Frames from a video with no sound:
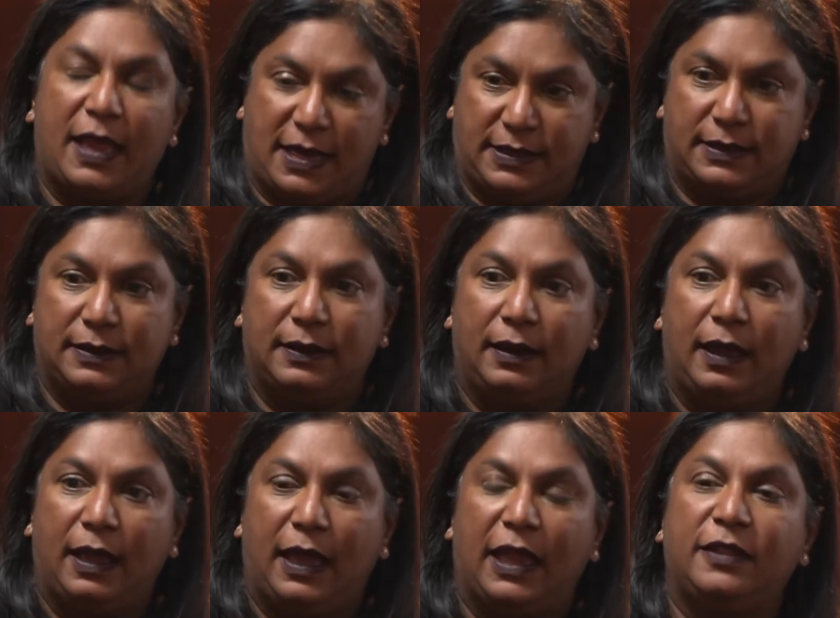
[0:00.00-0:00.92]
Yes,
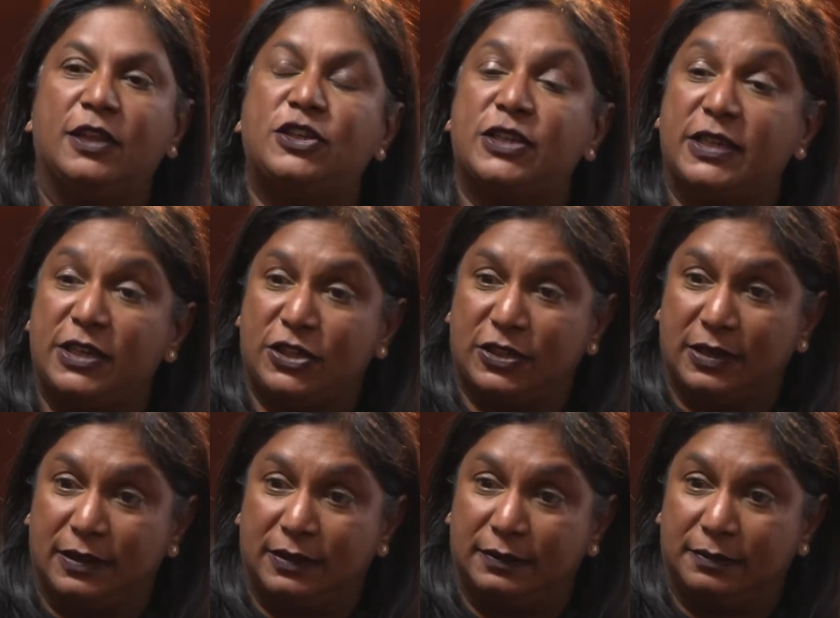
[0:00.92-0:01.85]
in the
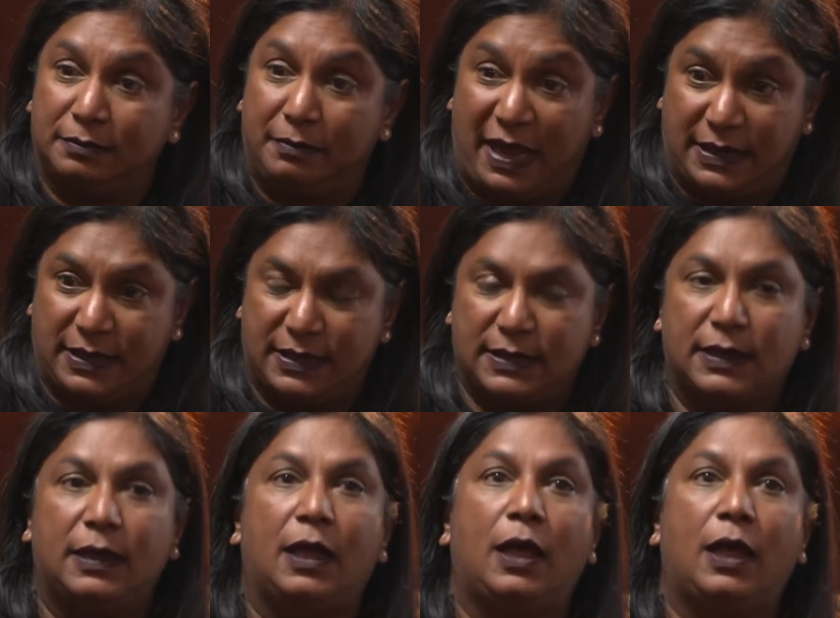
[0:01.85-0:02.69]
traditional matters.